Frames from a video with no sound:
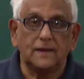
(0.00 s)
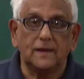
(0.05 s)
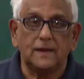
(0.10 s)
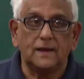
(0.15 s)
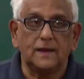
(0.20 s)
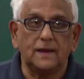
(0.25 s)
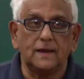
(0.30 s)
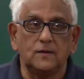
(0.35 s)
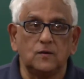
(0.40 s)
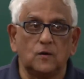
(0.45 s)

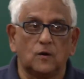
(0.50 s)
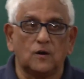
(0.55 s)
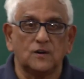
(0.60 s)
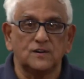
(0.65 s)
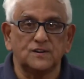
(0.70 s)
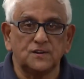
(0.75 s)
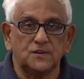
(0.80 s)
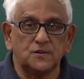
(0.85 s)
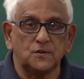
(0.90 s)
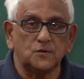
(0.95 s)
In
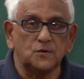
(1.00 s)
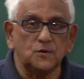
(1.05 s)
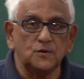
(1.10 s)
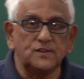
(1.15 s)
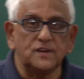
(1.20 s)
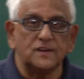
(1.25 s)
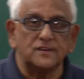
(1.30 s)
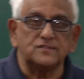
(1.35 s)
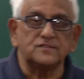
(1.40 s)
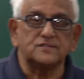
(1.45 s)
order to do
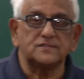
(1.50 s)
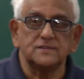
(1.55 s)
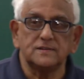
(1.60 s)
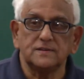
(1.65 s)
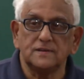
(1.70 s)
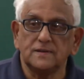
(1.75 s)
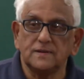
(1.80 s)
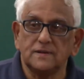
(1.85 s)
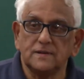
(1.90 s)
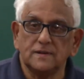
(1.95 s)
this,
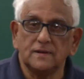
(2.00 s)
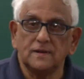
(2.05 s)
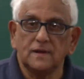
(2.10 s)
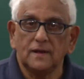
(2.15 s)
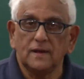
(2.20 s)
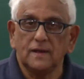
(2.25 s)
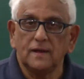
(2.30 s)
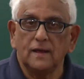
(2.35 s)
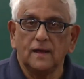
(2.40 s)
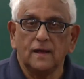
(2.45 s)

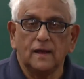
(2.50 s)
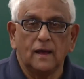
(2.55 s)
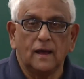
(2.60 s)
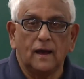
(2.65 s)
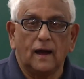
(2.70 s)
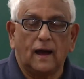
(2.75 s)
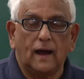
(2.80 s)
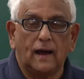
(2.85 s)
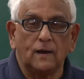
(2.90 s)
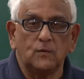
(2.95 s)

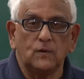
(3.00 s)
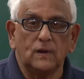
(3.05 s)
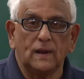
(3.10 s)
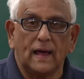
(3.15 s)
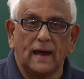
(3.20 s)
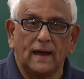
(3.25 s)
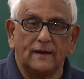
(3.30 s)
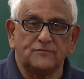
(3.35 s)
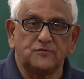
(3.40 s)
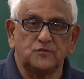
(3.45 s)
I will
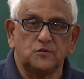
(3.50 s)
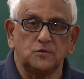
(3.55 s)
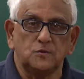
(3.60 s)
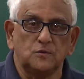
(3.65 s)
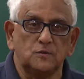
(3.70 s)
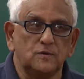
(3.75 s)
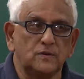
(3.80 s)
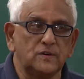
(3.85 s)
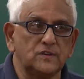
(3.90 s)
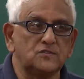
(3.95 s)
have
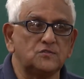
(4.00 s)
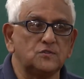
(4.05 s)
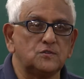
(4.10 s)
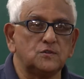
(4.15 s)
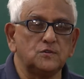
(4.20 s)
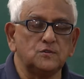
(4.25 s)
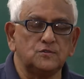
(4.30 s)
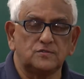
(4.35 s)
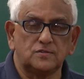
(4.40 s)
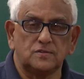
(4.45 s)
to
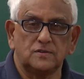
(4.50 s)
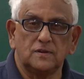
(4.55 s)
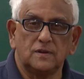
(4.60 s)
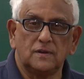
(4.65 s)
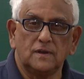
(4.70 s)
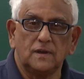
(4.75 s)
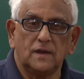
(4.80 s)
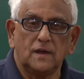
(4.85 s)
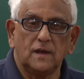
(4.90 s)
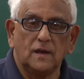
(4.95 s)
introduce
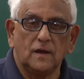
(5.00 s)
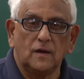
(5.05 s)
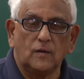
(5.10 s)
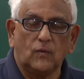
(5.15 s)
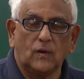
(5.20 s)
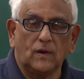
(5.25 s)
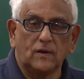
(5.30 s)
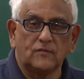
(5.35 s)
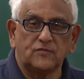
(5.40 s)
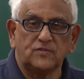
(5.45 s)

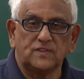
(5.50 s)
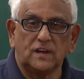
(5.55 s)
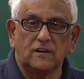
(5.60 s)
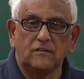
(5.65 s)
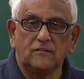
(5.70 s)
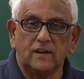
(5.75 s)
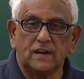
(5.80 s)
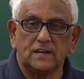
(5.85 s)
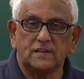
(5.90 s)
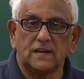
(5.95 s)
one of the
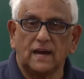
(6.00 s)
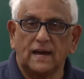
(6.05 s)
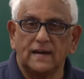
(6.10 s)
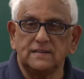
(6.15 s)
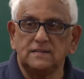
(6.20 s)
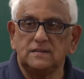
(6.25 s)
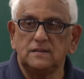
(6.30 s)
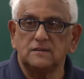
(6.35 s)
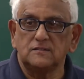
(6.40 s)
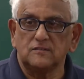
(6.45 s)
great
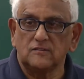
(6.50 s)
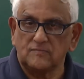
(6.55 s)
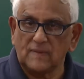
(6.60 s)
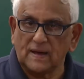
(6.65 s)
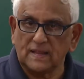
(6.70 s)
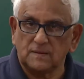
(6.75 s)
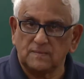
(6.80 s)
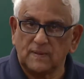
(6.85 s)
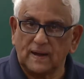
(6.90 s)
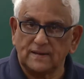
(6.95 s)
ideas of
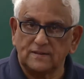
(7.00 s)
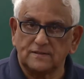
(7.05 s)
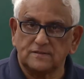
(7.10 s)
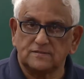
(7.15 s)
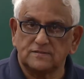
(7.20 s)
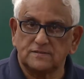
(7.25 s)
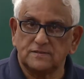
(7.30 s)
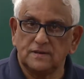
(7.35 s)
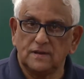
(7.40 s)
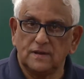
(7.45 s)
mathematics,
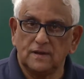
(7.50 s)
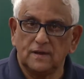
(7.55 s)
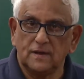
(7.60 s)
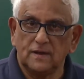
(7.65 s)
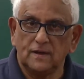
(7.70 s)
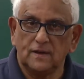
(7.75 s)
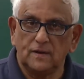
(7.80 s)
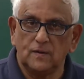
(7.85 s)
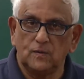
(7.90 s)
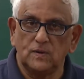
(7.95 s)

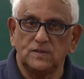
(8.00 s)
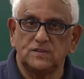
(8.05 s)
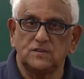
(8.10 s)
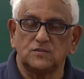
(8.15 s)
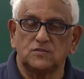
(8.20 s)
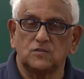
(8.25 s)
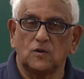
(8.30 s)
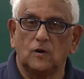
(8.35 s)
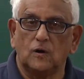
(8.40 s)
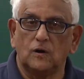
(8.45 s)
which is
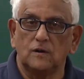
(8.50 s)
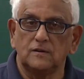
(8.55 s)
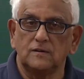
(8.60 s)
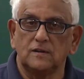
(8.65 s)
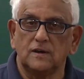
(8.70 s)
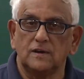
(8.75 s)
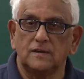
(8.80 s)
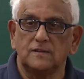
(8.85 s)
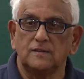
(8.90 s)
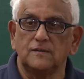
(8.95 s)
called the